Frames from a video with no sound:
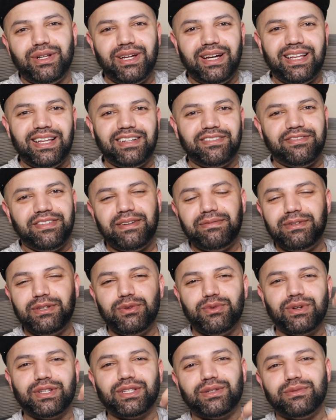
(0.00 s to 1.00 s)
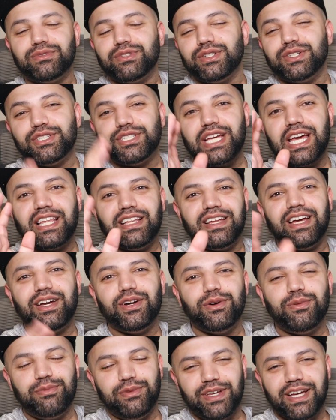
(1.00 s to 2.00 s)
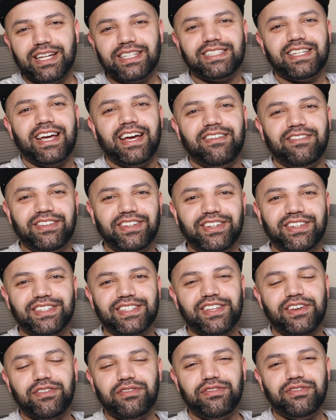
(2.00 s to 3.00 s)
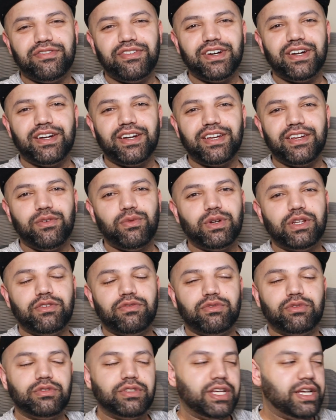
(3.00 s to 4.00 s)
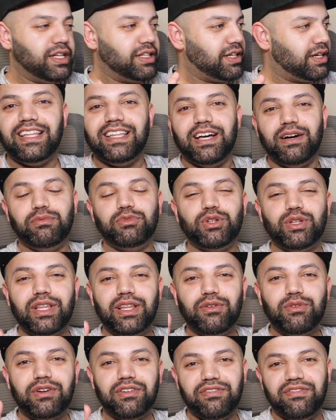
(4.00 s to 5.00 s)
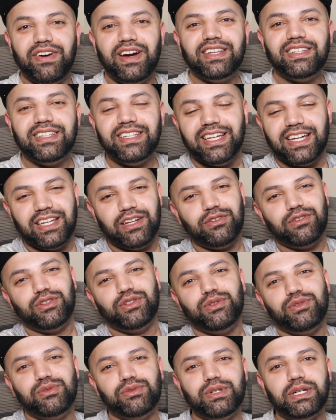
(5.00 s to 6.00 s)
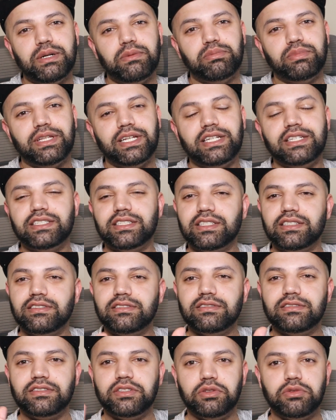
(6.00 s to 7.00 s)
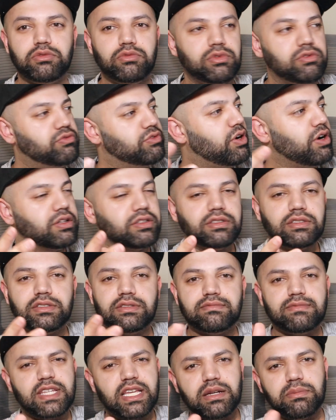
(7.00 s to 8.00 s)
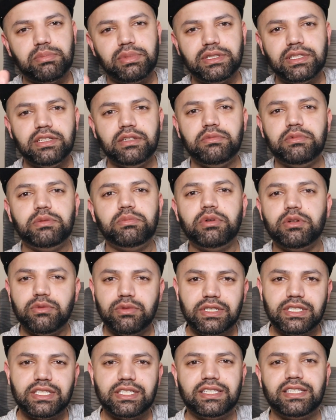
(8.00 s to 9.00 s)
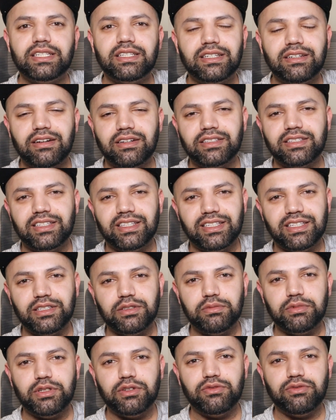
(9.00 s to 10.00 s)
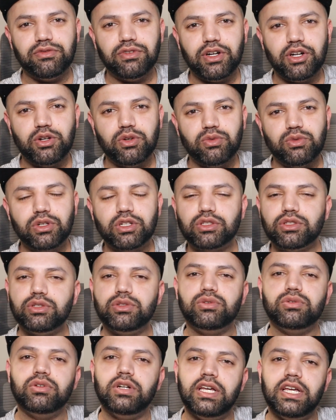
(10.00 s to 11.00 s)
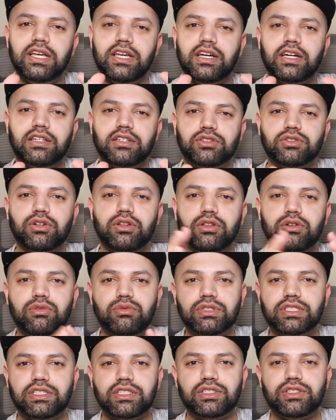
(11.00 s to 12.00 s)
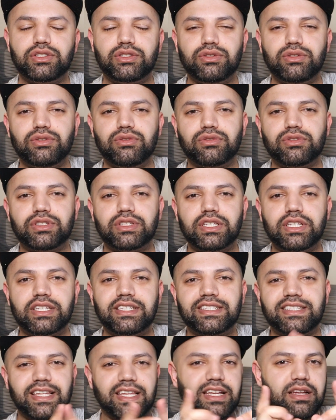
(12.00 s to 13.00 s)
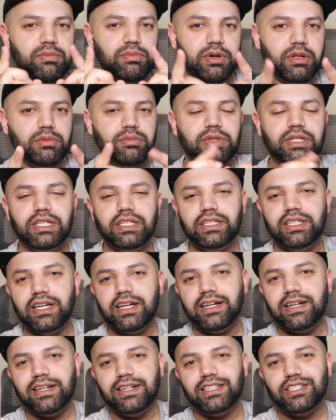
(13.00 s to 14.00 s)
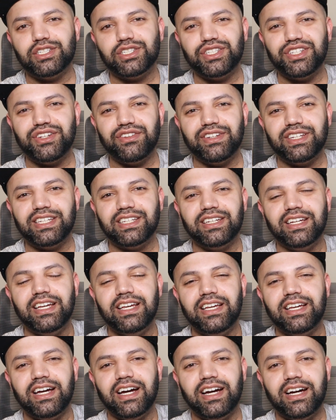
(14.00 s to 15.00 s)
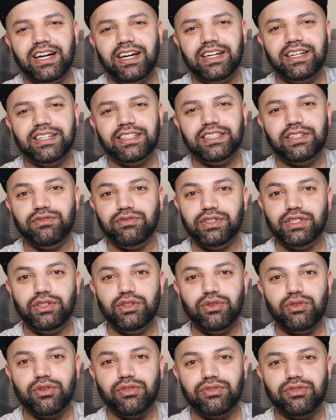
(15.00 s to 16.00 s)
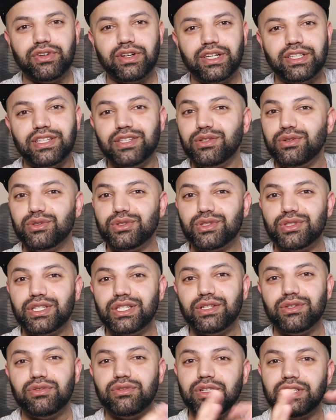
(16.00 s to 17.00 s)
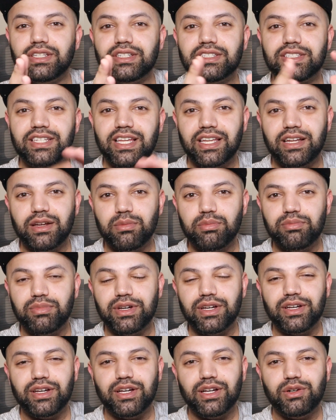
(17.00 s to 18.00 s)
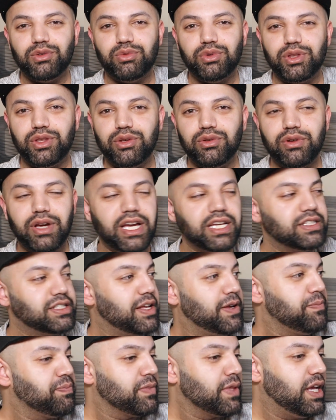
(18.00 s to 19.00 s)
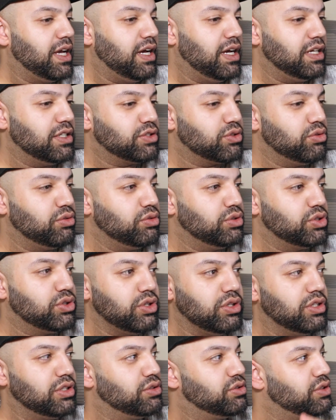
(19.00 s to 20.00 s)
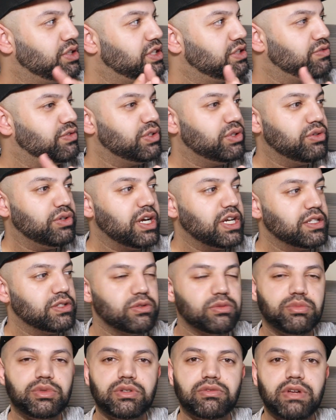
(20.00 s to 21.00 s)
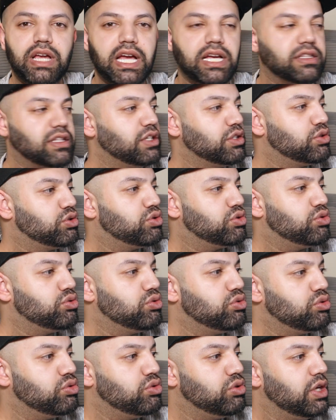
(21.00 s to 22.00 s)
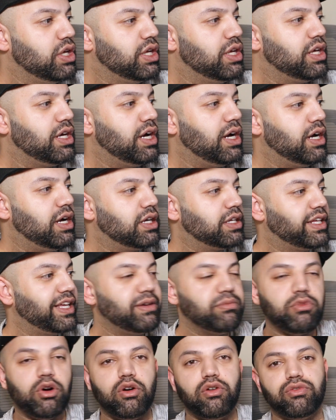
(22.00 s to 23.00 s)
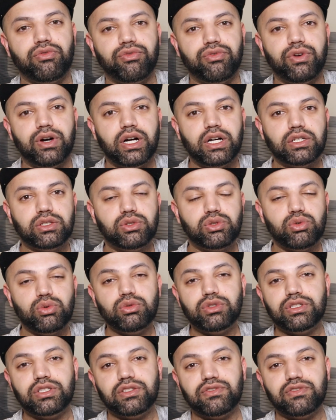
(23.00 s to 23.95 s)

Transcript: Halal family, welcome to the channel. I hope you guys are having yourself a wonderful day. Alhamdulillah, we're finally at our new place, and you know, we've got set up a little bit, but we've still got a little bit of work to do. And inshallah, once the studio is set up, I'll be sharing the video of the new studio and the setup with you guys. So inshallah, in today's video, guys, we'll be reacting to Game of Drones.